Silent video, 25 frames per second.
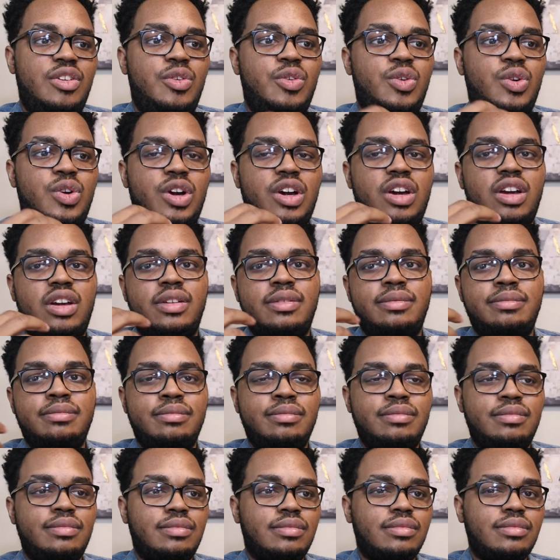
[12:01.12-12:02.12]
Or
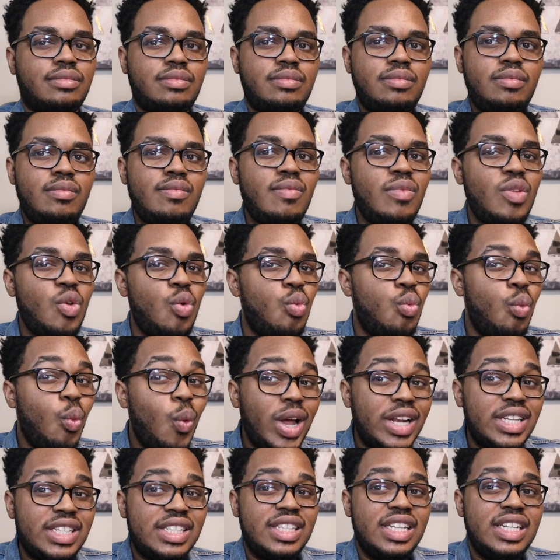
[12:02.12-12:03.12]

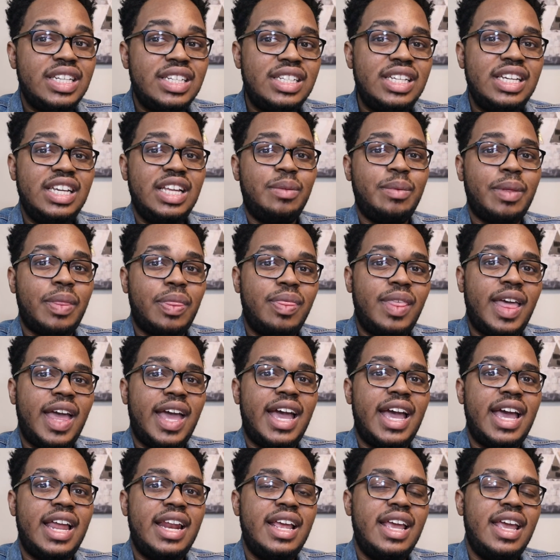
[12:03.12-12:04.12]
what's the deal with
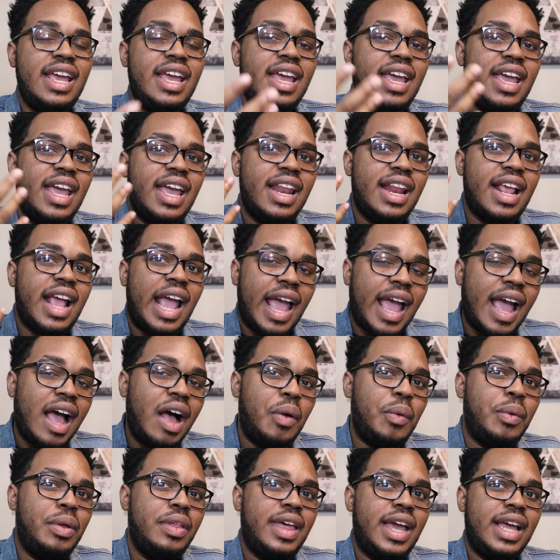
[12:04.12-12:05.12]
that? And
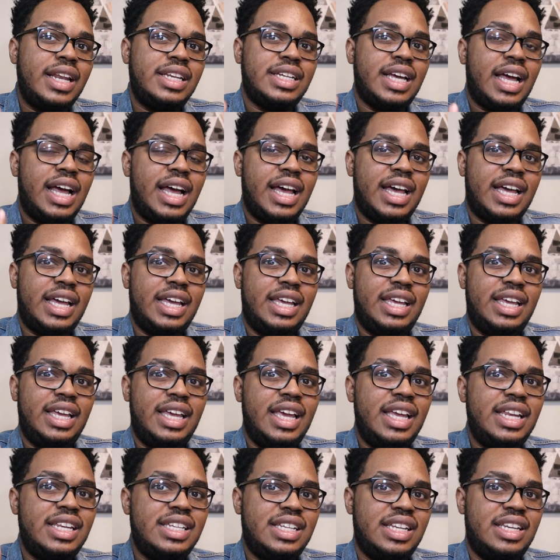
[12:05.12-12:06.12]
how will that tie
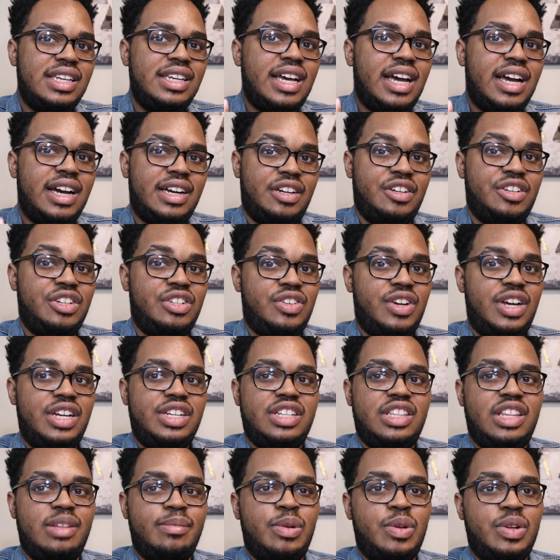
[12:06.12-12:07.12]
into Doctor Strange
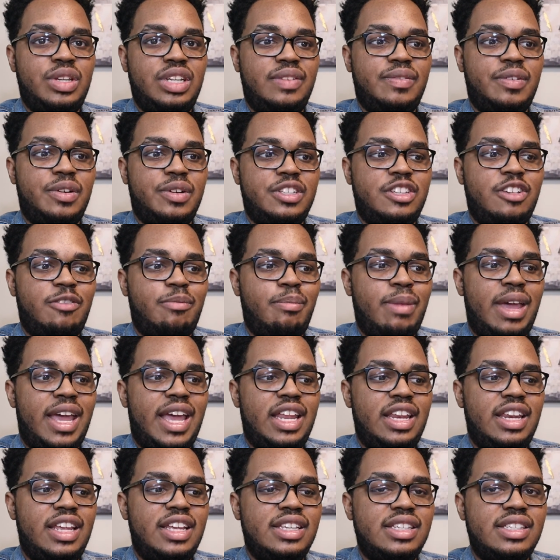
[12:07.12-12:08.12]
and the Multiverse of
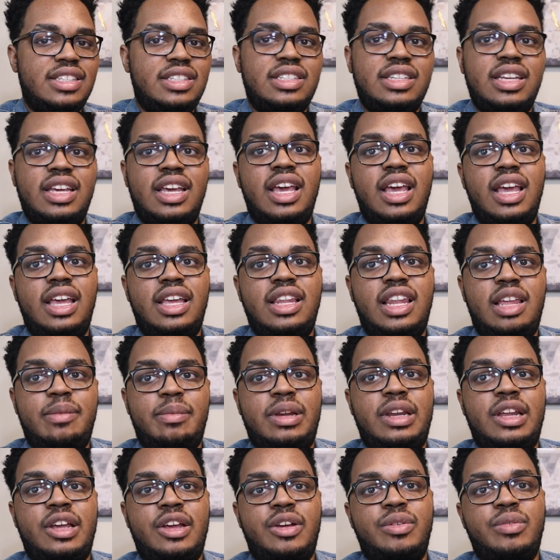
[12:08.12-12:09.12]
Madness? Let
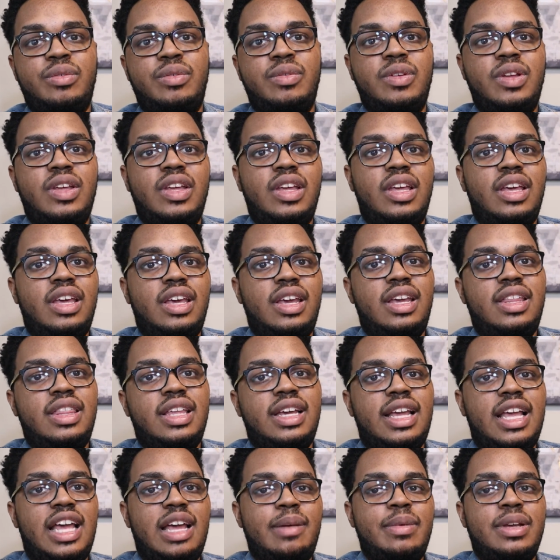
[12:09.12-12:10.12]
me know in the
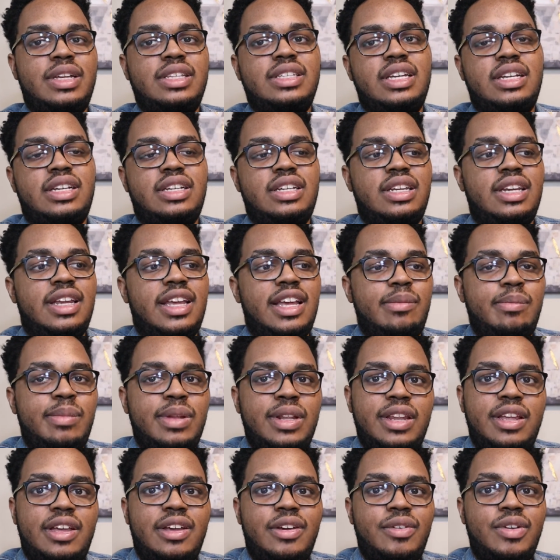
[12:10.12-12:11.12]
comment section down
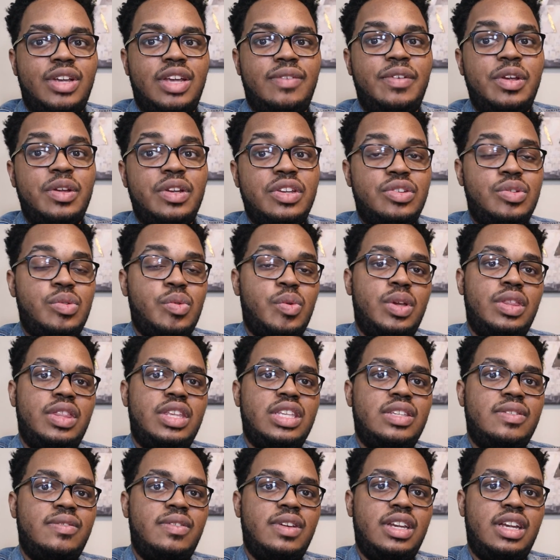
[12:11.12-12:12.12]
below. If you enjoyed
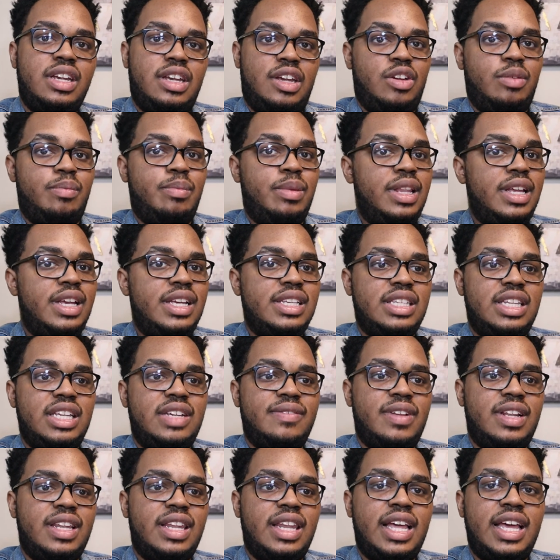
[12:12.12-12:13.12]
this video, please
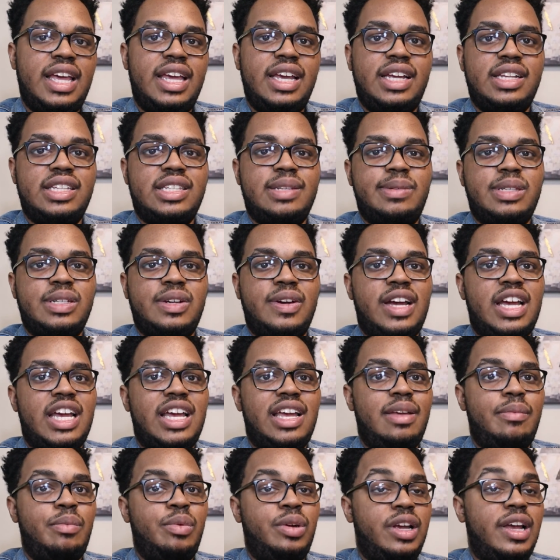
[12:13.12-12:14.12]
leave a like and
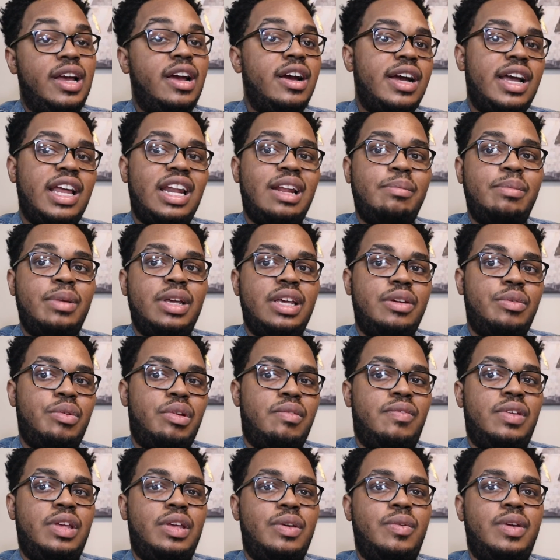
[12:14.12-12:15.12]
subscribe. We are going to be
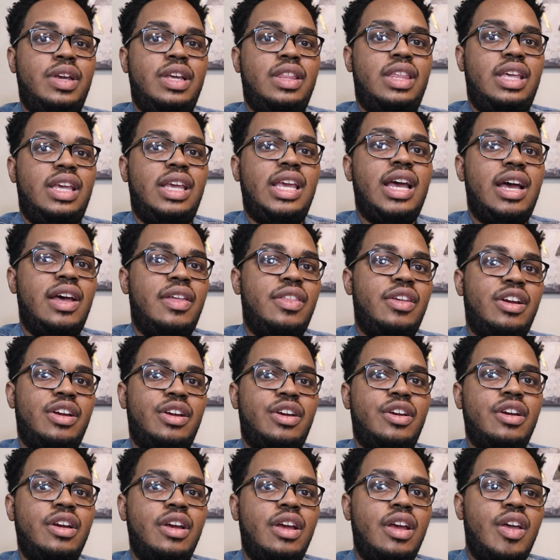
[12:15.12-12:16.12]
reviewing the
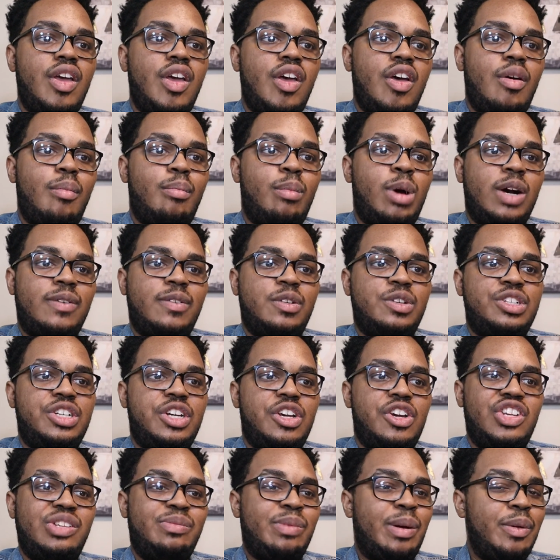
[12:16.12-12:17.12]
other Marvel
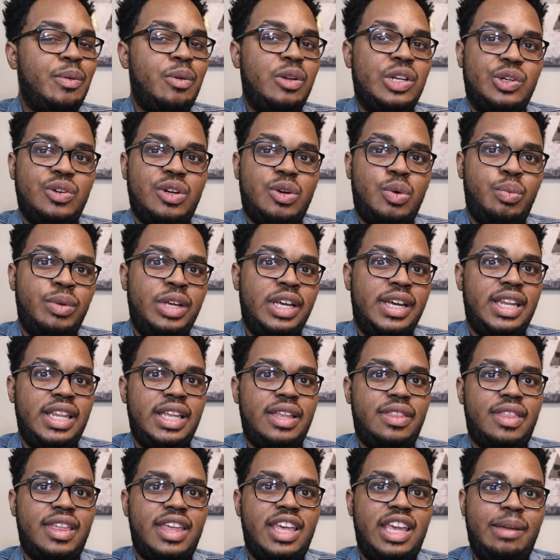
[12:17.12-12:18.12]
shows. Probably won't do a
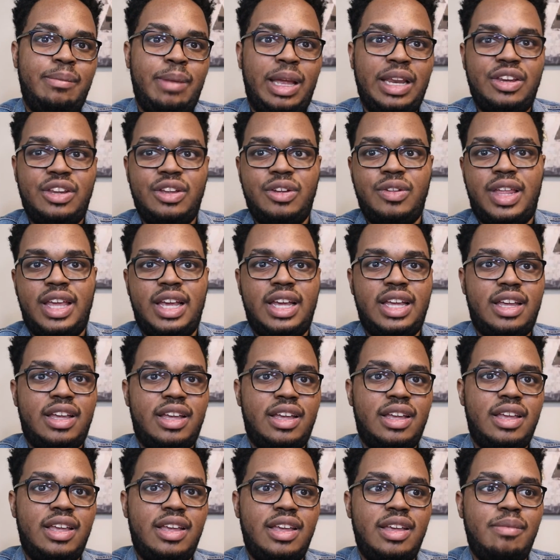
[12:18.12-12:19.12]
weekly thing. Might do
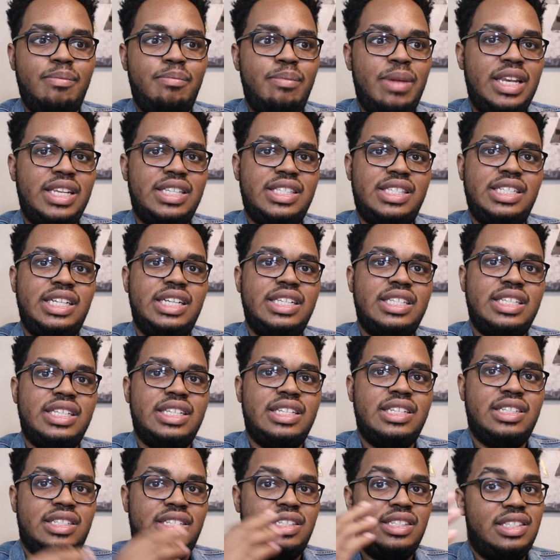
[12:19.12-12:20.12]
a
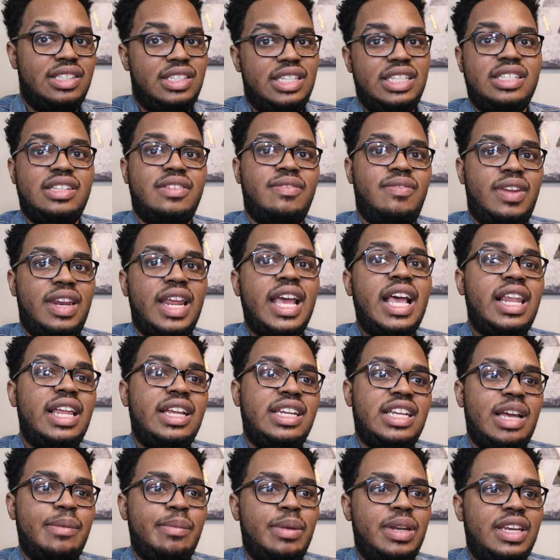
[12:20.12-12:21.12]
mid-season, season finale
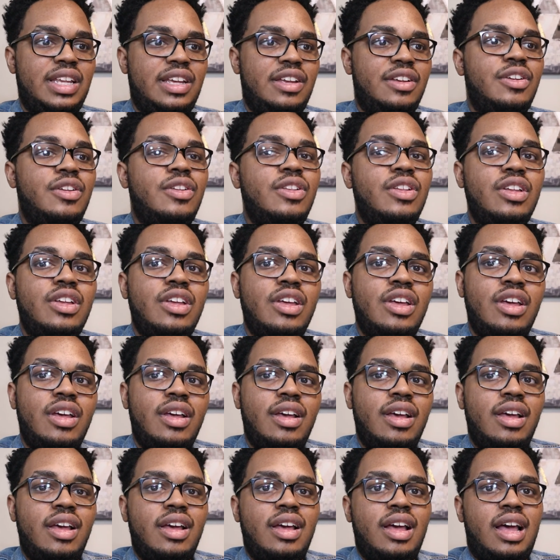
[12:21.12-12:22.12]
type of deal
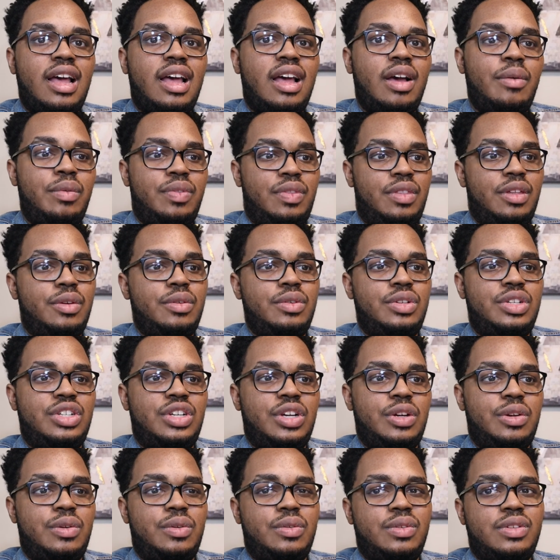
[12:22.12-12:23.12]
with those
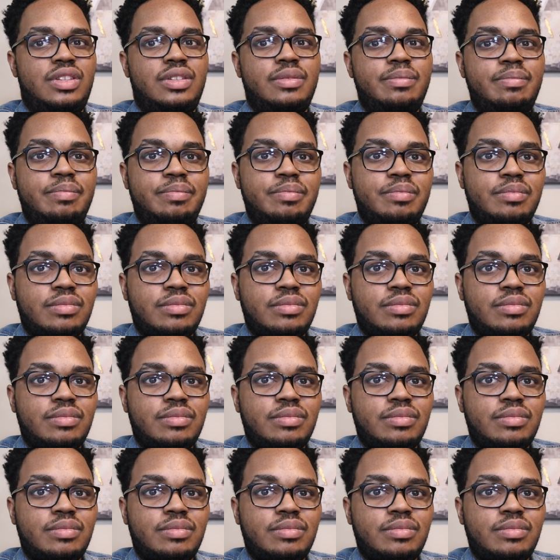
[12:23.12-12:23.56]
shows.